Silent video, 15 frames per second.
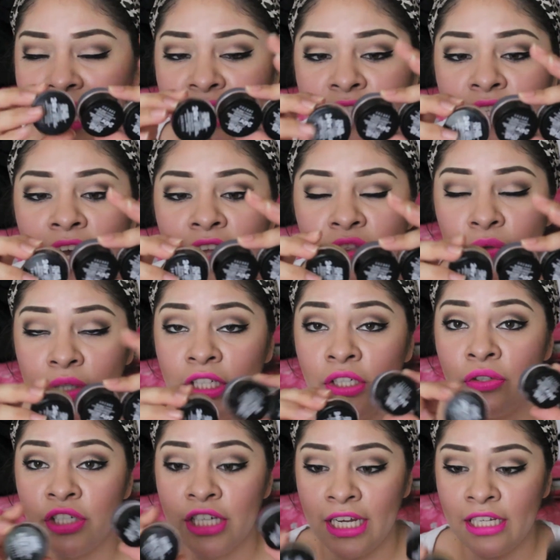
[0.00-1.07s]
I just got 3
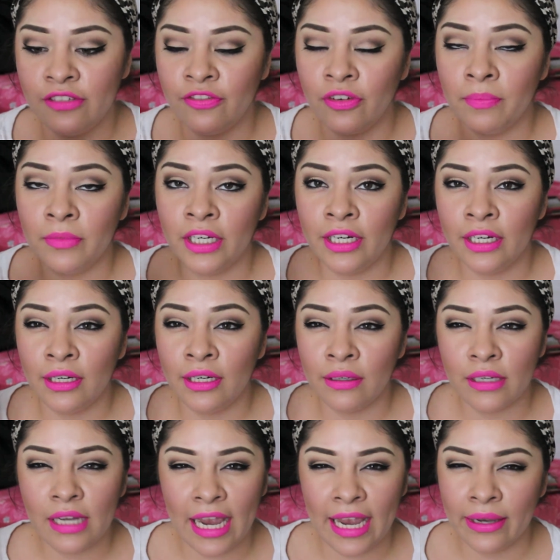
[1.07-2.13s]
new shades from
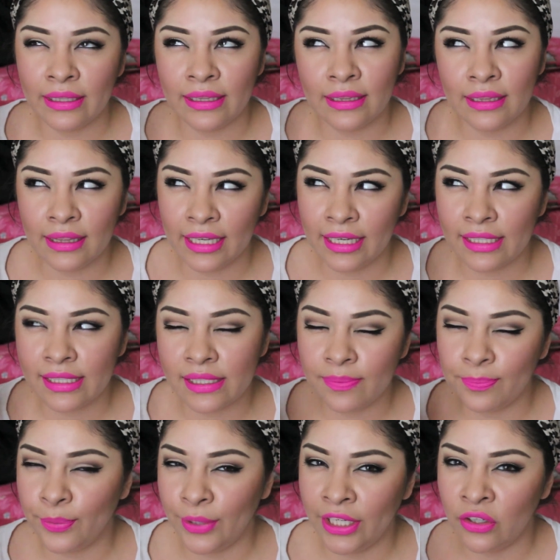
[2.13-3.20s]
their, I think it's
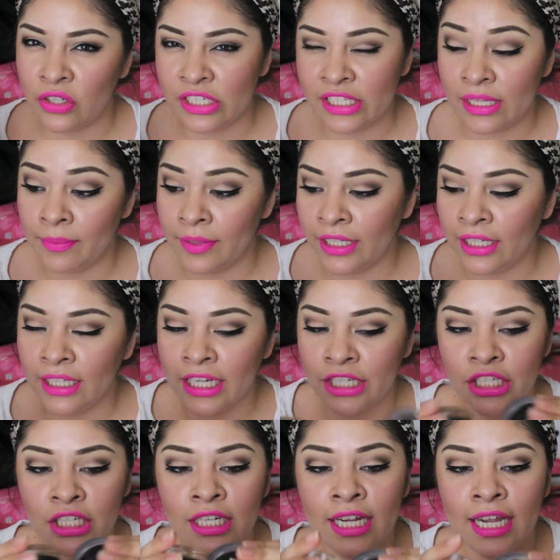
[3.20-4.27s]
spring or summer
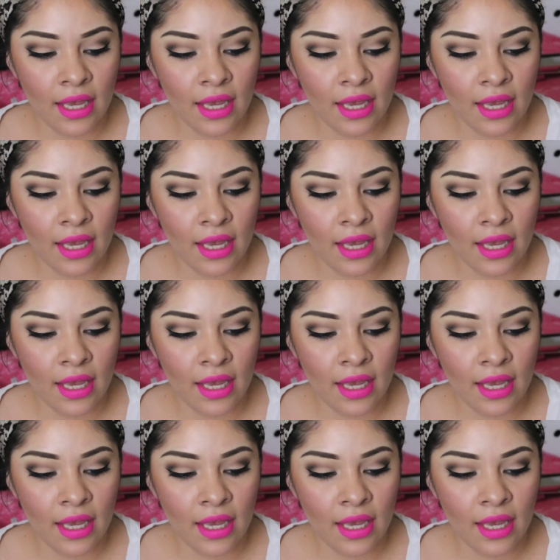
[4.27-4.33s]
collection.